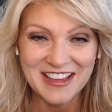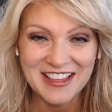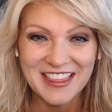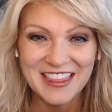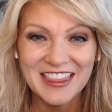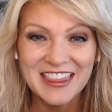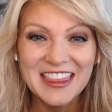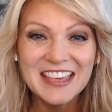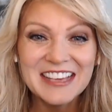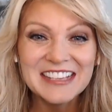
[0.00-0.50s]

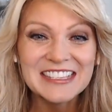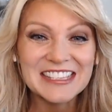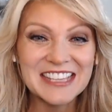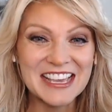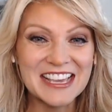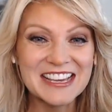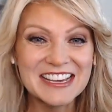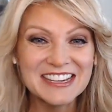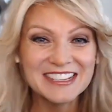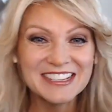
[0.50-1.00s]
This
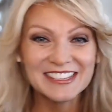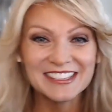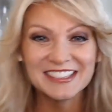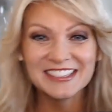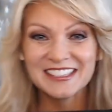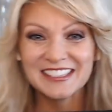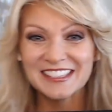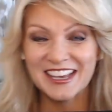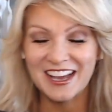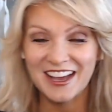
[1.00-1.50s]

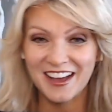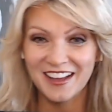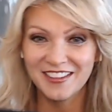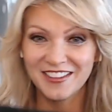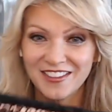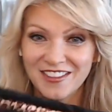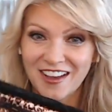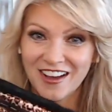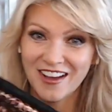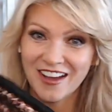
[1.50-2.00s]
is a
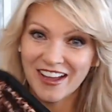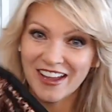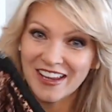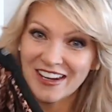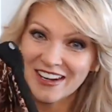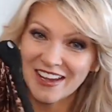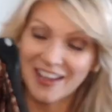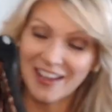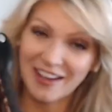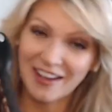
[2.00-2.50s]

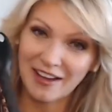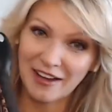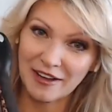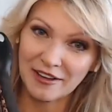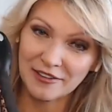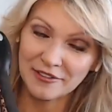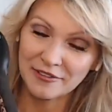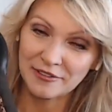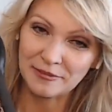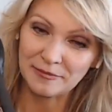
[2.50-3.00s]
line
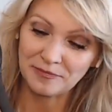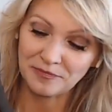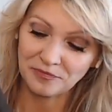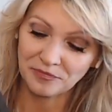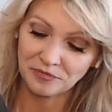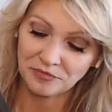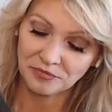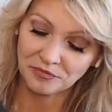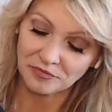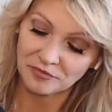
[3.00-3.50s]

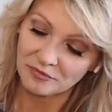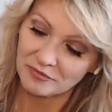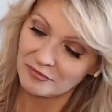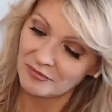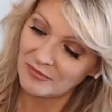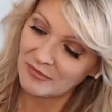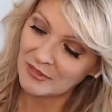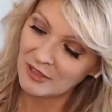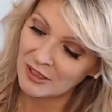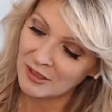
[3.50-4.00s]

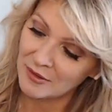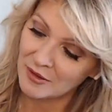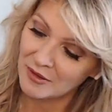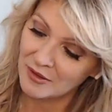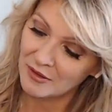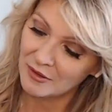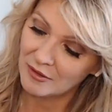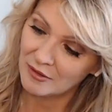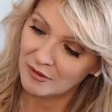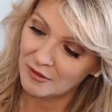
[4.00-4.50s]
of
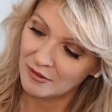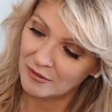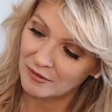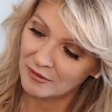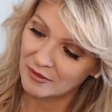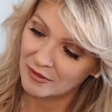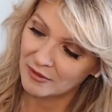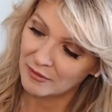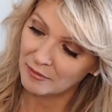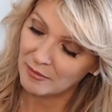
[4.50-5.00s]

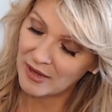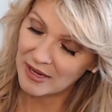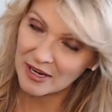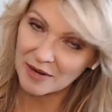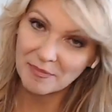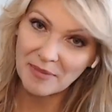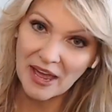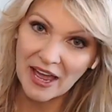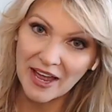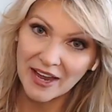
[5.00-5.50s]

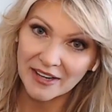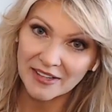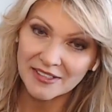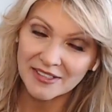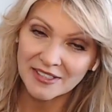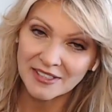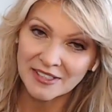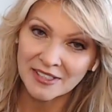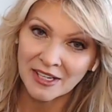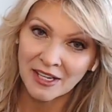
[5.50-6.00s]
makeup
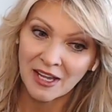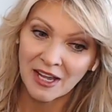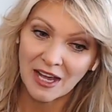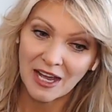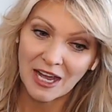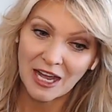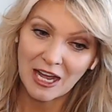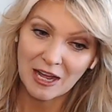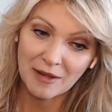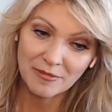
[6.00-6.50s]
bags.
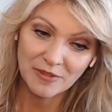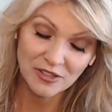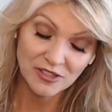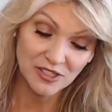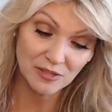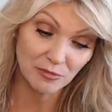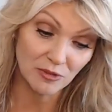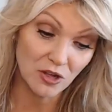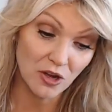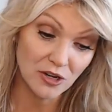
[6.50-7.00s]
There's
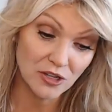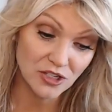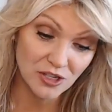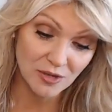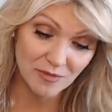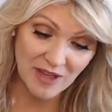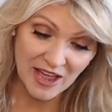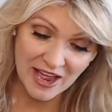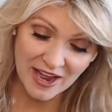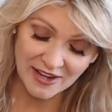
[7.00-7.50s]
some
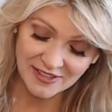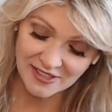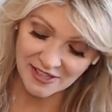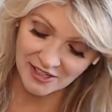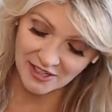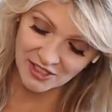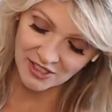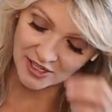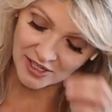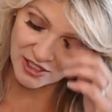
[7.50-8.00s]
larger bags.
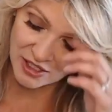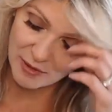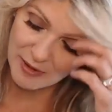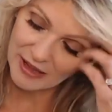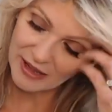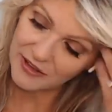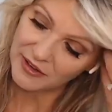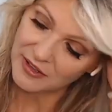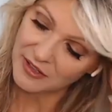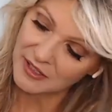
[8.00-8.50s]
I'll talk to you
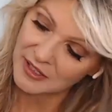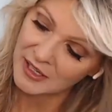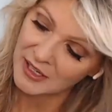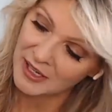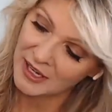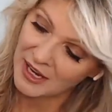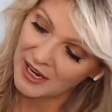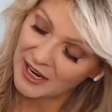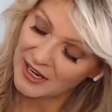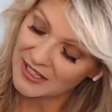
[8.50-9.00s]
about those
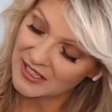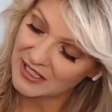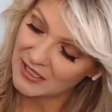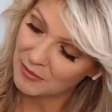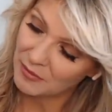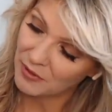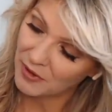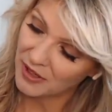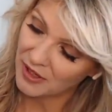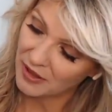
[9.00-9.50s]
at
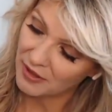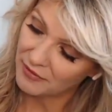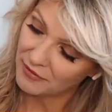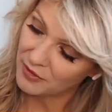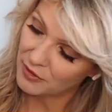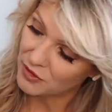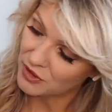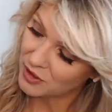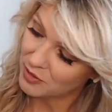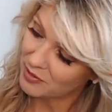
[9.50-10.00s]
some point in the
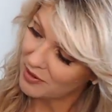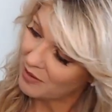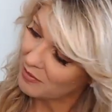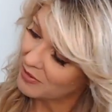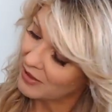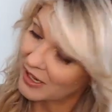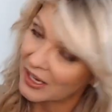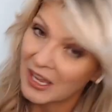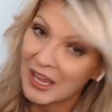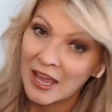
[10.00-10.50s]
future
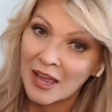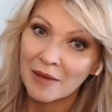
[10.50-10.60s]
probably.